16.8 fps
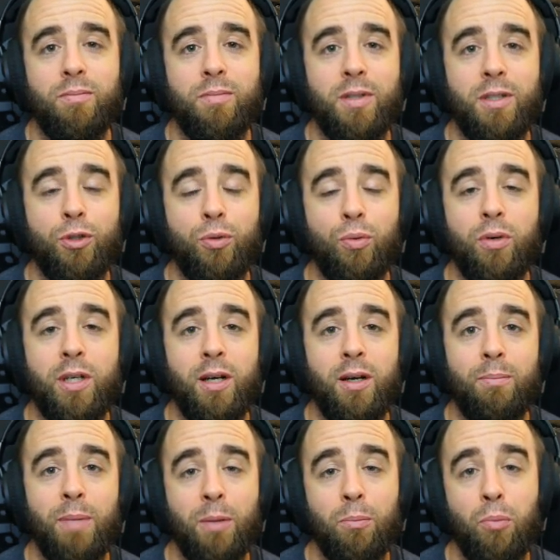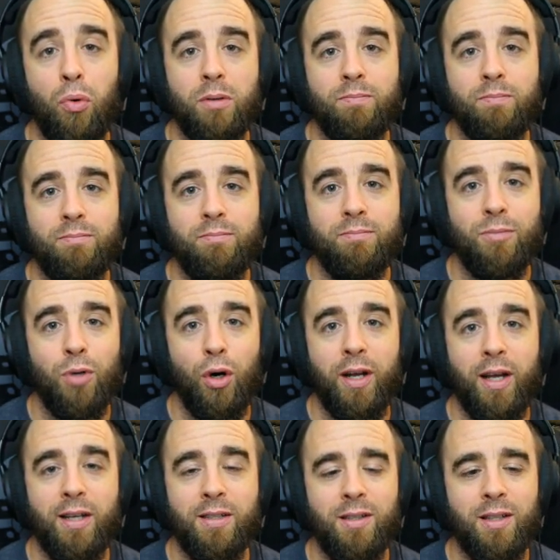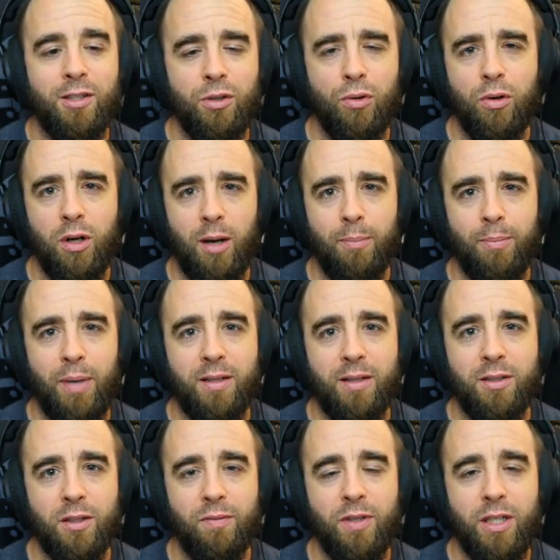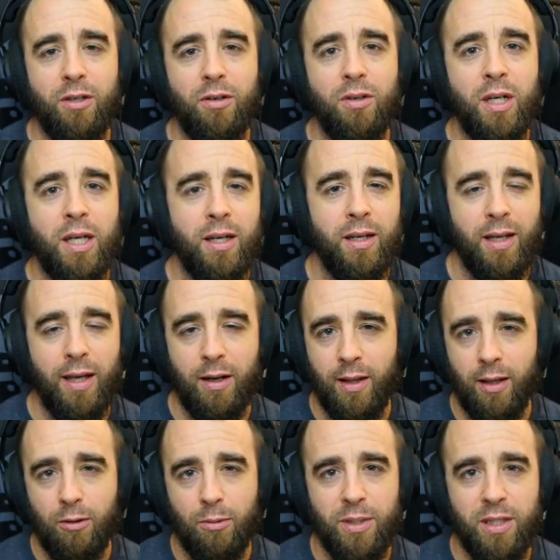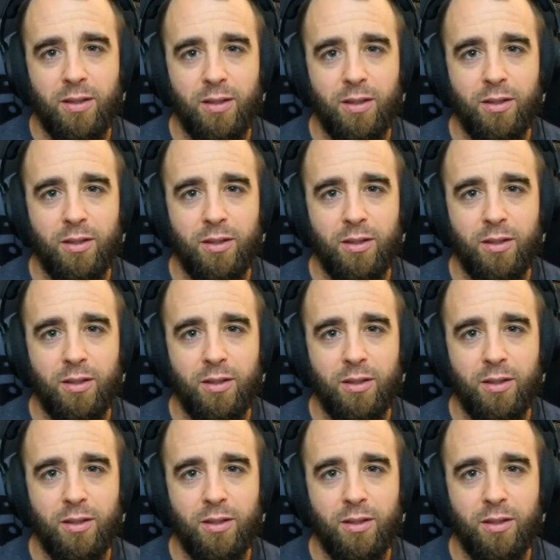enjoy mech porn. All right, guys, let's go ahead and hop back into the video. Again, that'll be in the